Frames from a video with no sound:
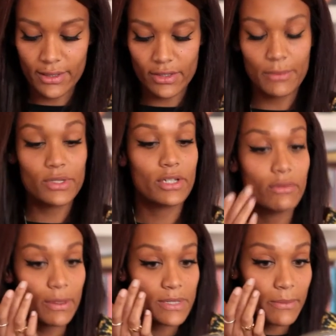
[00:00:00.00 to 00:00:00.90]
So I'm just going
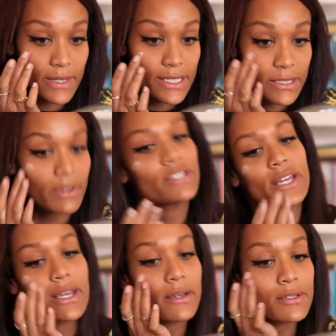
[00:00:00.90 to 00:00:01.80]
to rub some of this into my
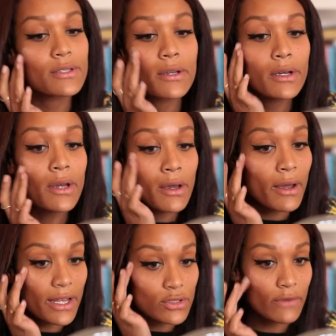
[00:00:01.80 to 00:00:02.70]
cheeks
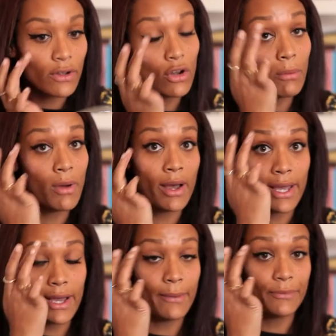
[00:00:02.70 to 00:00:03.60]
and sort of along
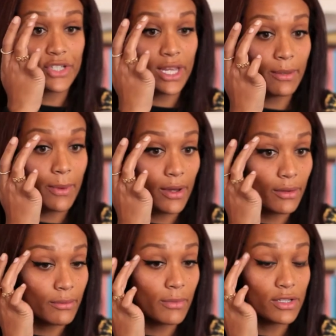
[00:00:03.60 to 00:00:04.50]
my cheekbone,
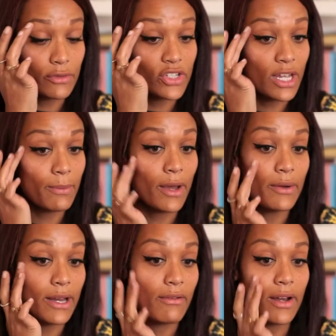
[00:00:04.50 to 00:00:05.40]
my sort of
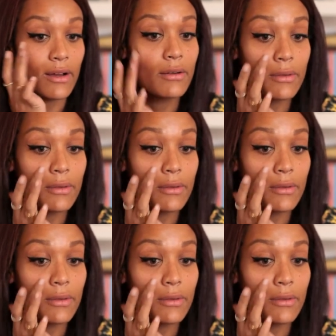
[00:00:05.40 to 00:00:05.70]
cheekbone area,